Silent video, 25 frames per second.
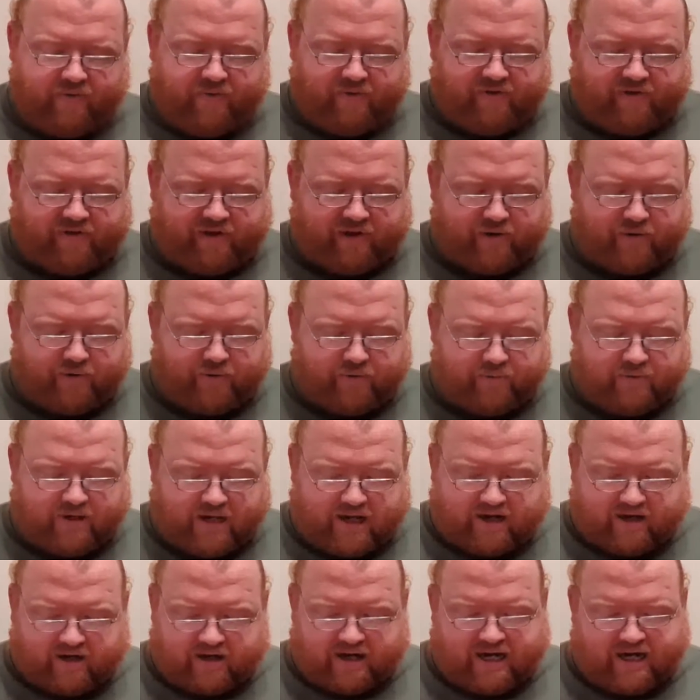So,
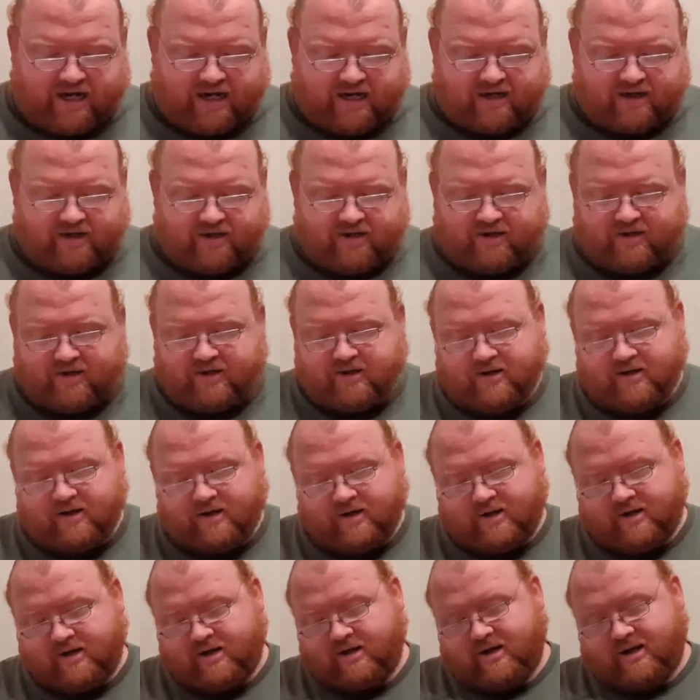yeah, and
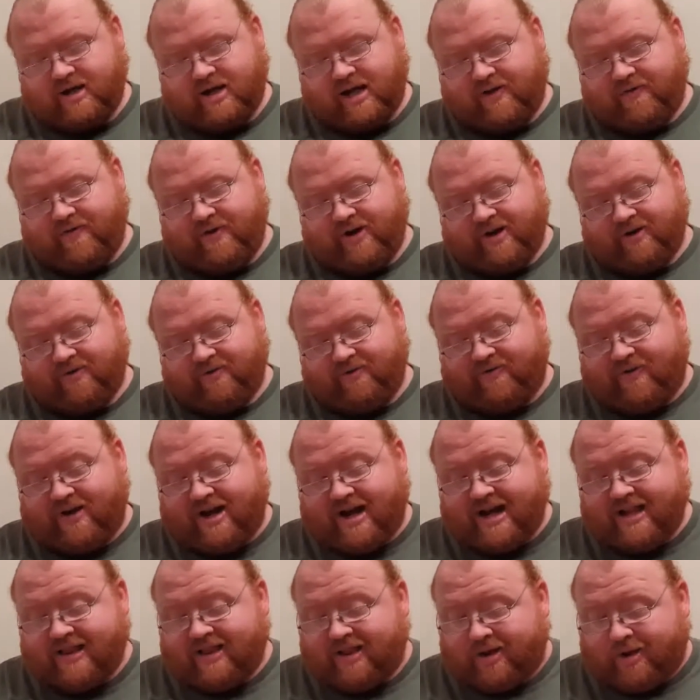if you can
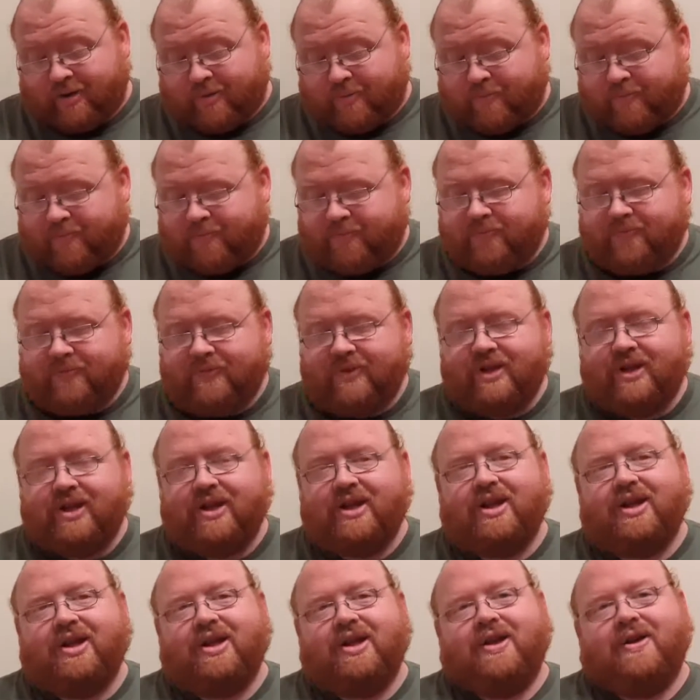find them,
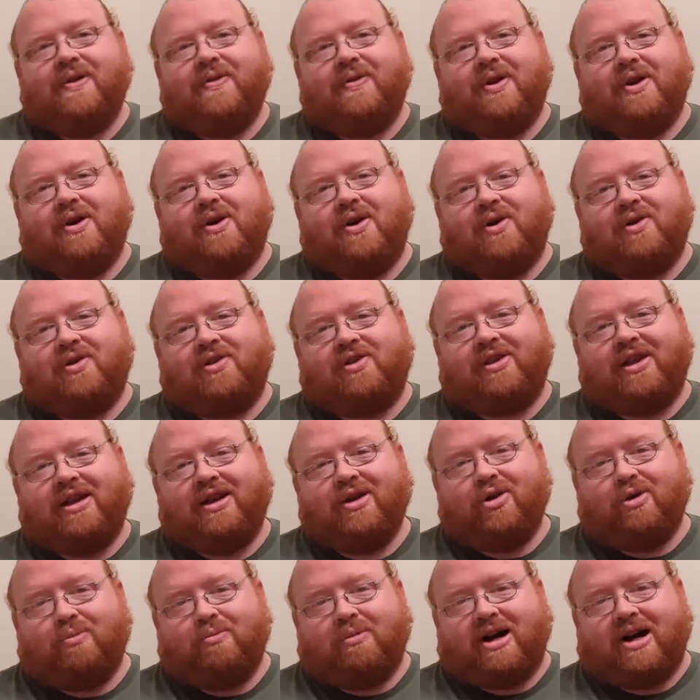there are
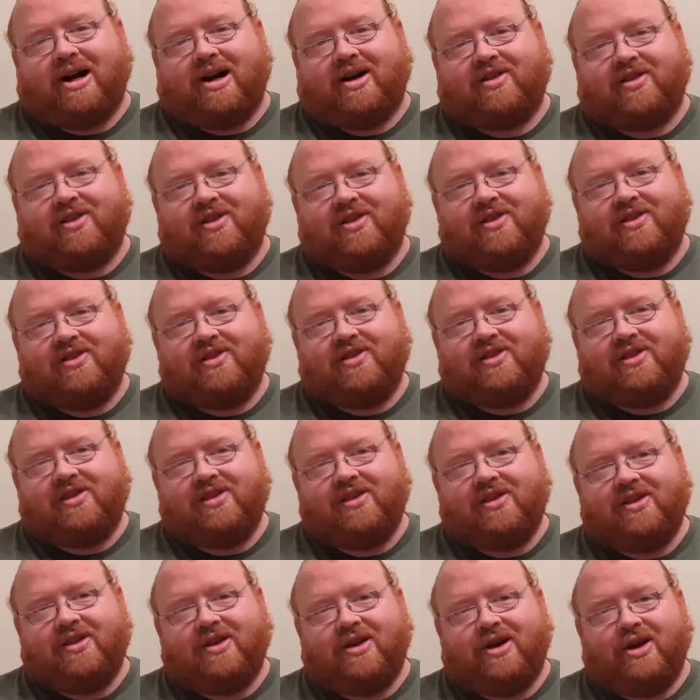single boxes
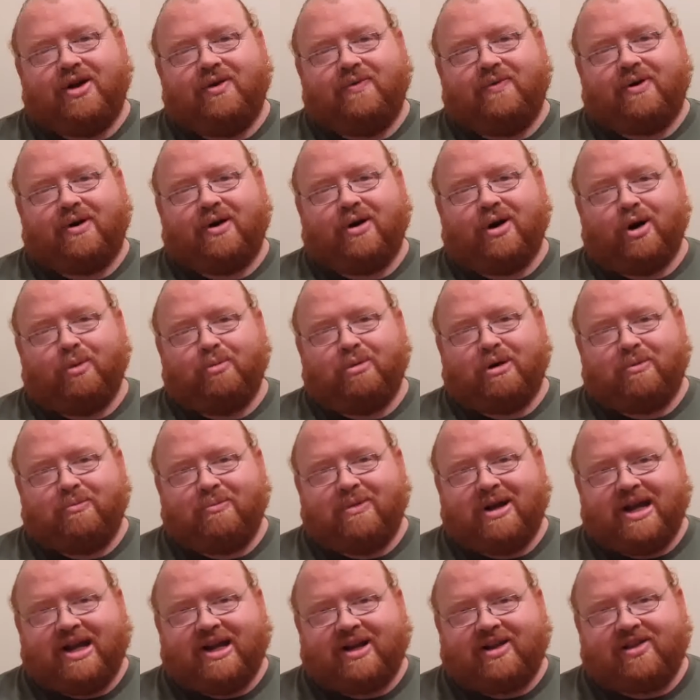of urban
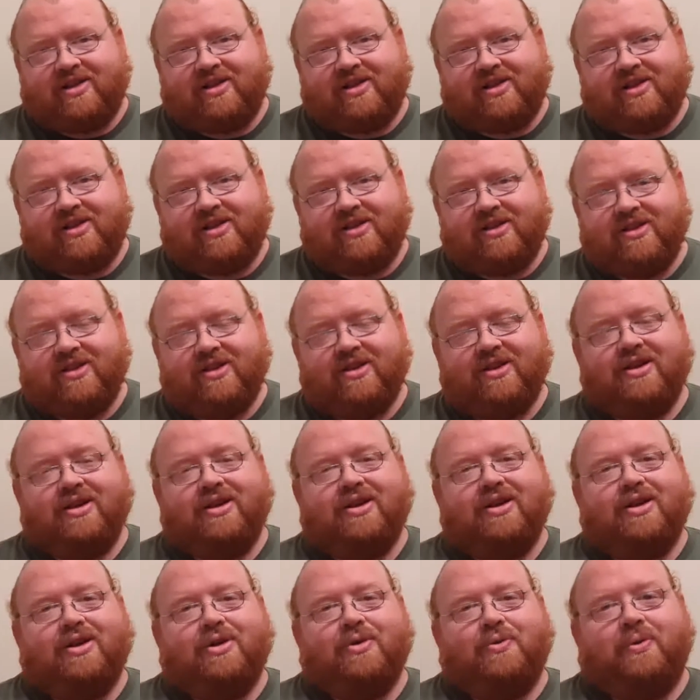mechs,
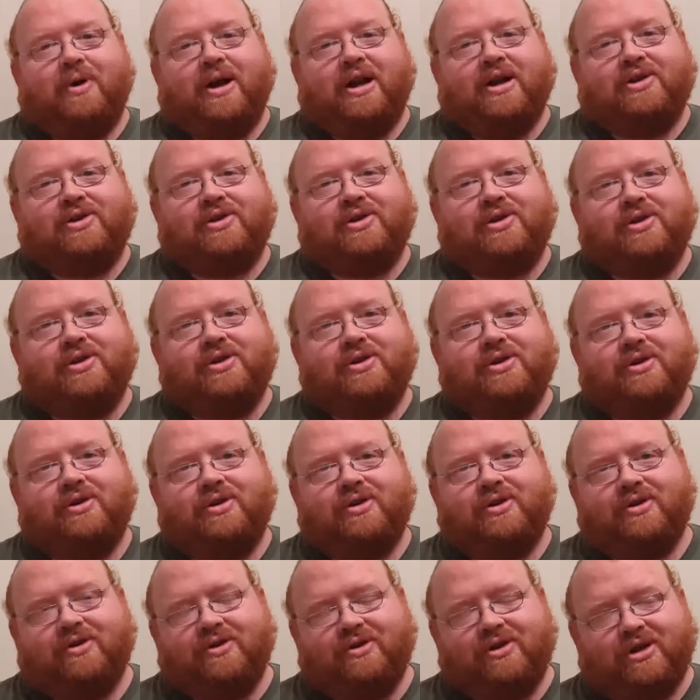which,
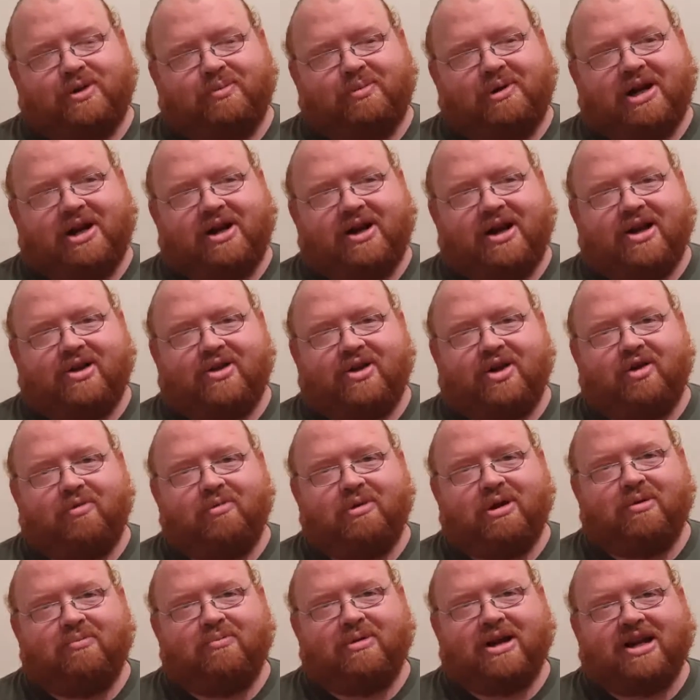depending on how long you've
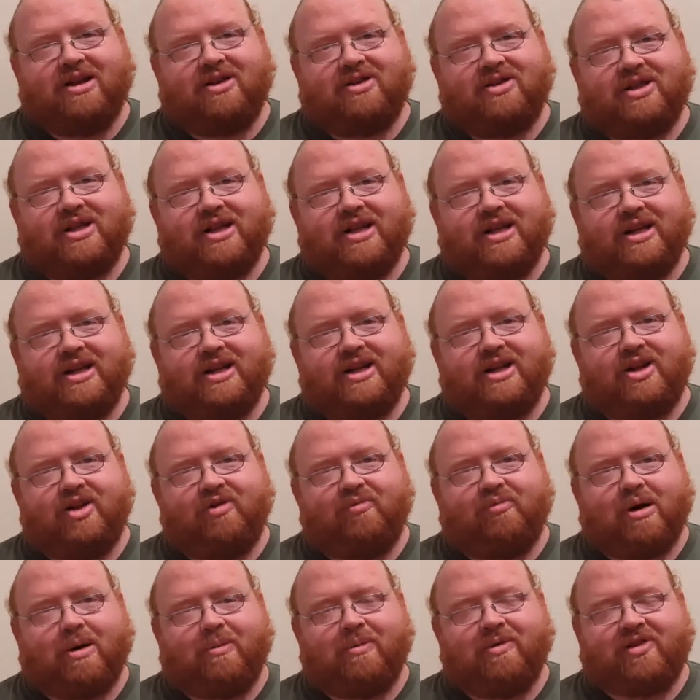been in BattleTech,
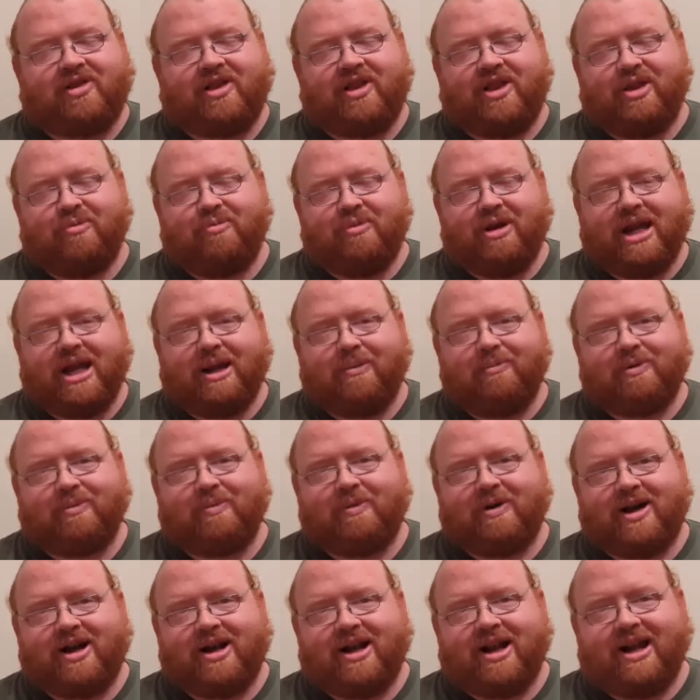you've probably seen the memes
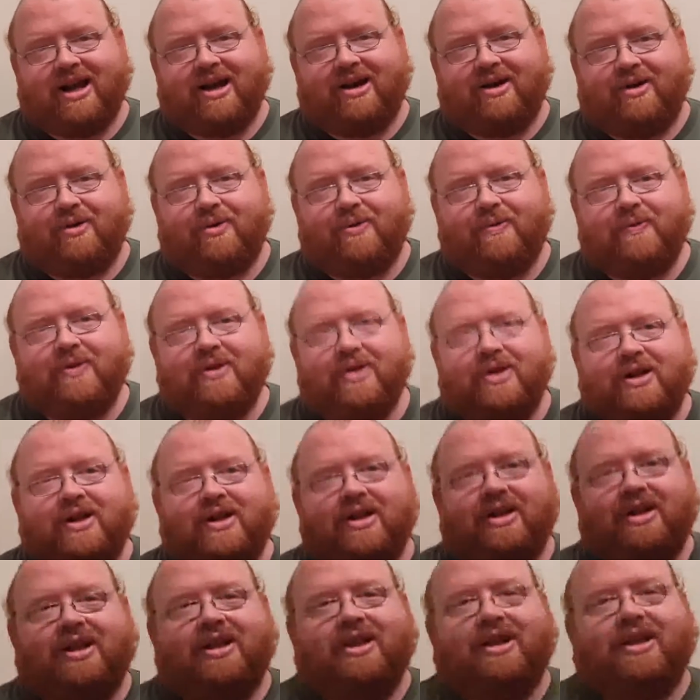by now.
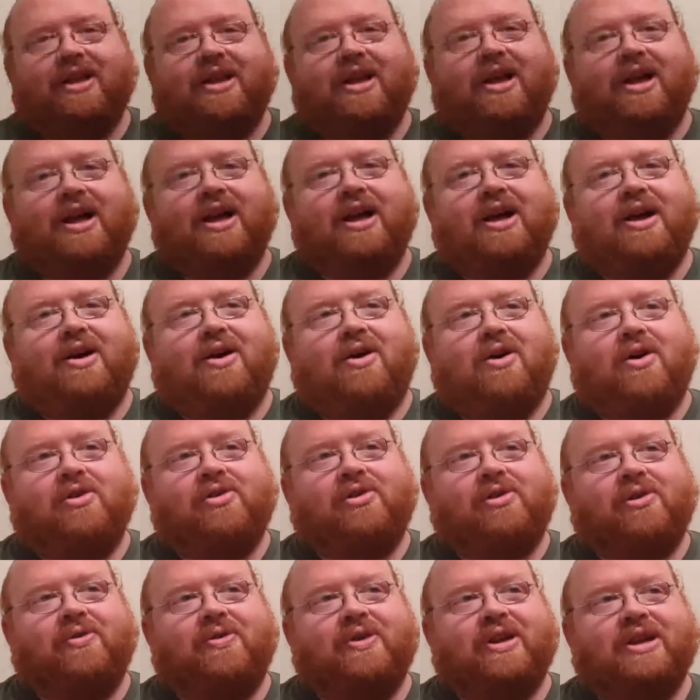
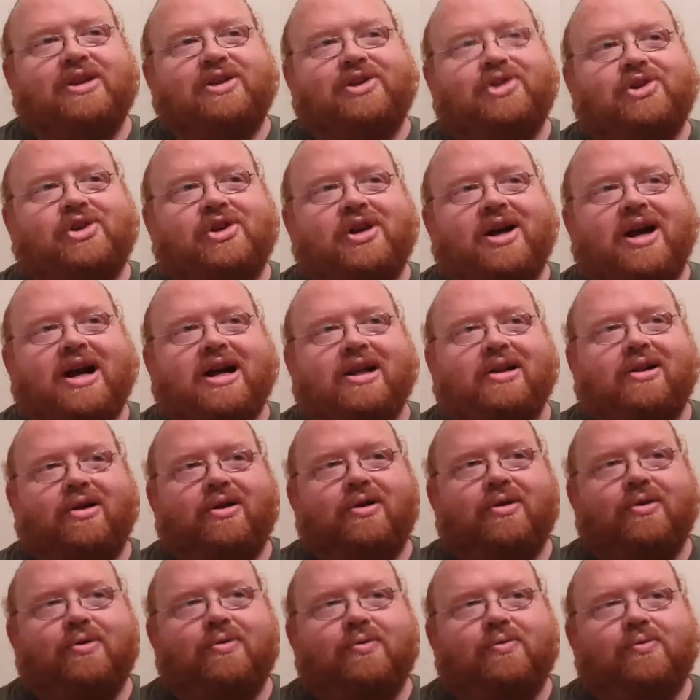Also the
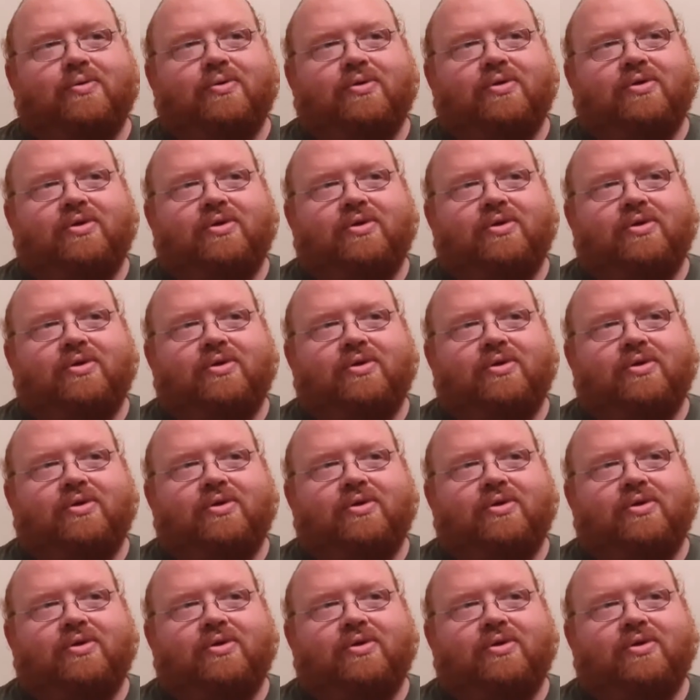Shylone